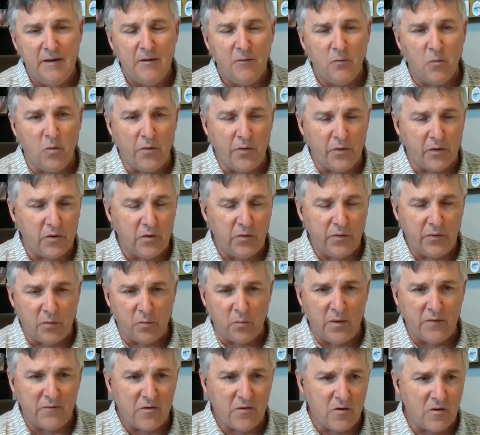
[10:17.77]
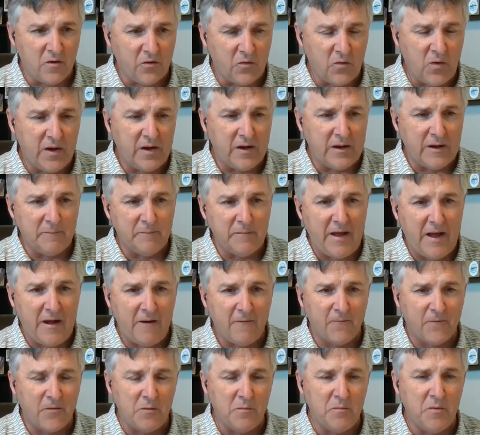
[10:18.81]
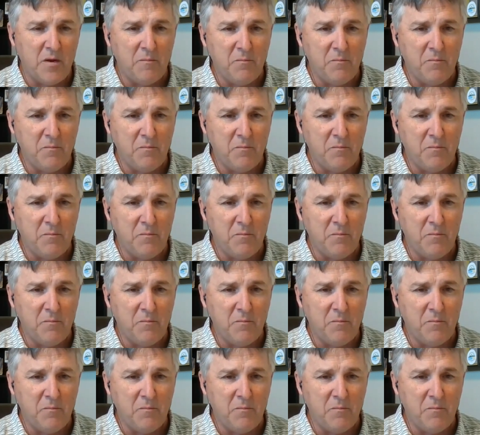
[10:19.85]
where the river and creek come down from